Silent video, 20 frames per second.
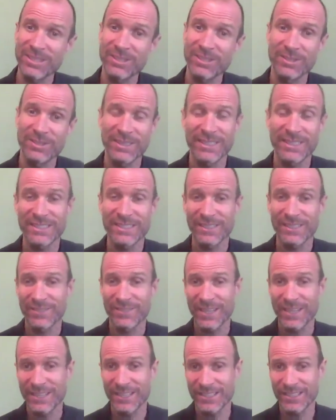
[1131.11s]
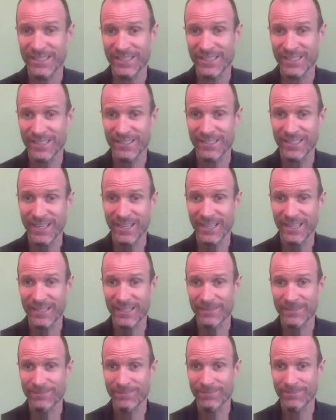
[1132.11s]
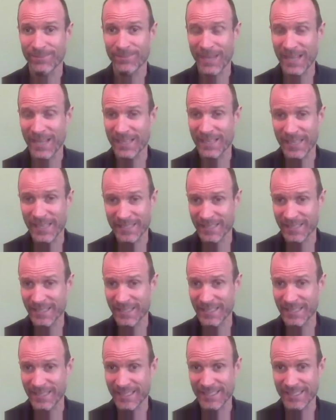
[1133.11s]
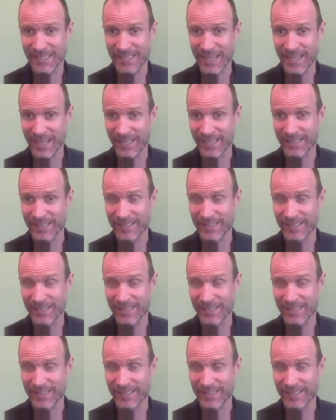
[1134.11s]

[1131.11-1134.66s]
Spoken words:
doing this stuff consciously or not. I like to think he's not.